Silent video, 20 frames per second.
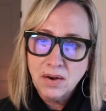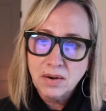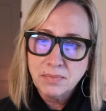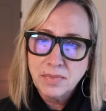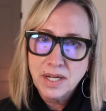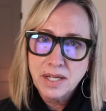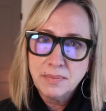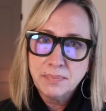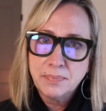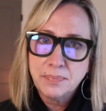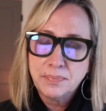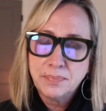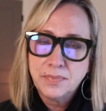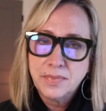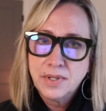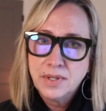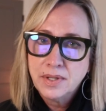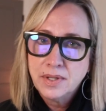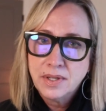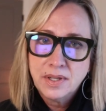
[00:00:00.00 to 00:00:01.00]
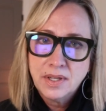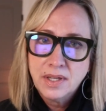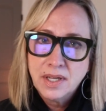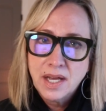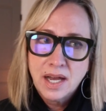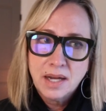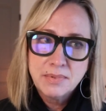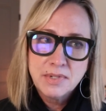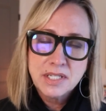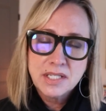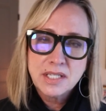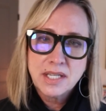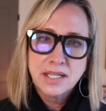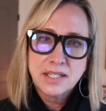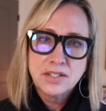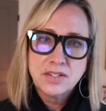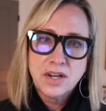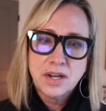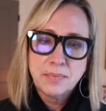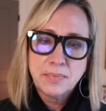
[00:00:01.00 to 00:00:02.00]
I'm just like
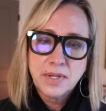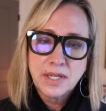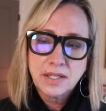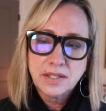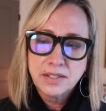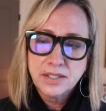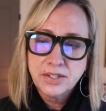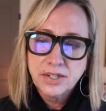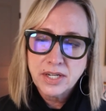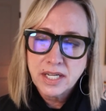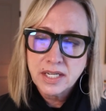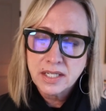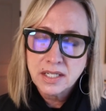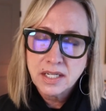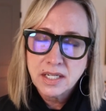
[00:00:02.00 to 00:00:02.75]
not being clear-headed.